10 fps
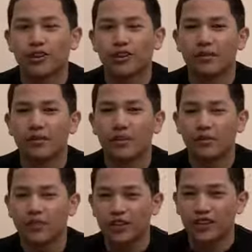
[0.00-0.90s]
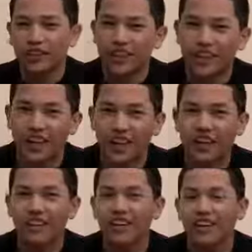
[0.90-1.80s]
I'm a first year here at
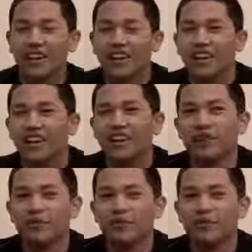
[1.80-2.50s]
Cal, and